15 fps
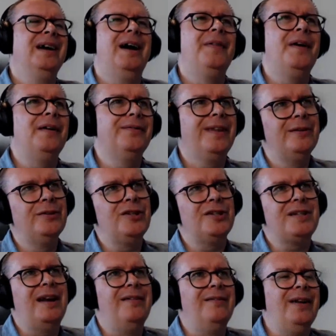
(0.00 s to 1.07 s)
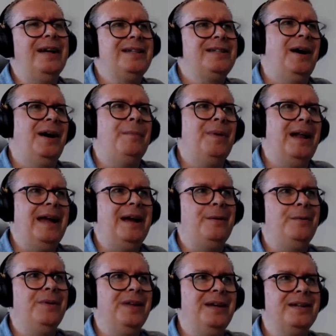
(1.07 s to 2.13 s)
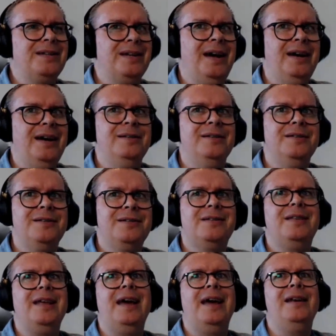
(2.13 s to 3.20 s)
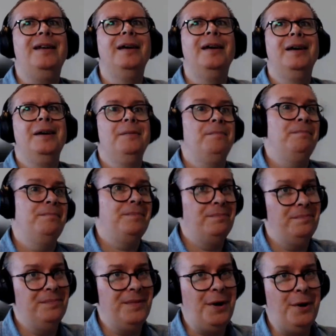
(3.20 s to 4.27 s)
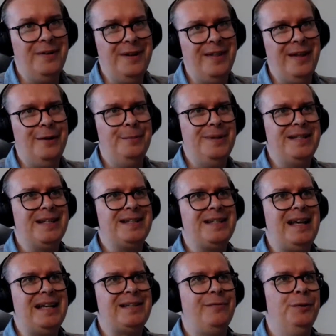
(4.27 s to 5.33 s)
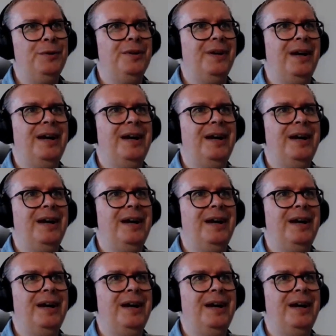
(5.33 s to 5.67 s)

And they'll just kind of like start playing with it, and then hopefully they'll be successful.